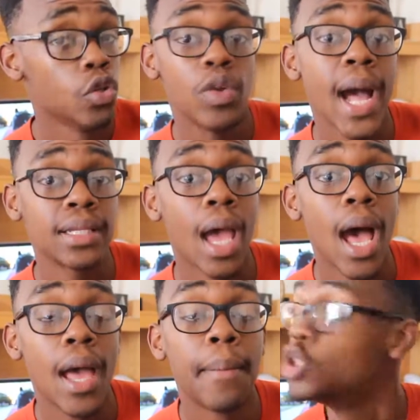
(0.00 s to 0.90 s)
you got
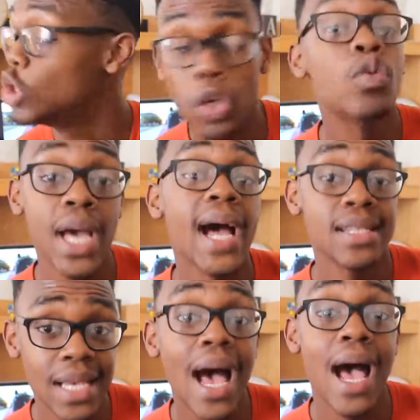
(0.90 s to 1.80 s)
time. You
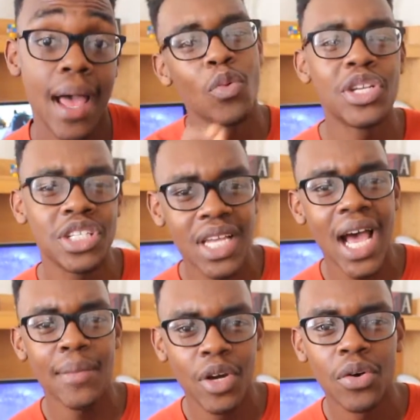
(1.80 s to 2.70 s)
got time. Where's your
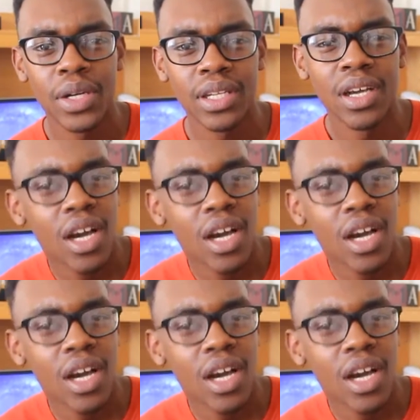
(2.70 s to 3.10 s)
time going?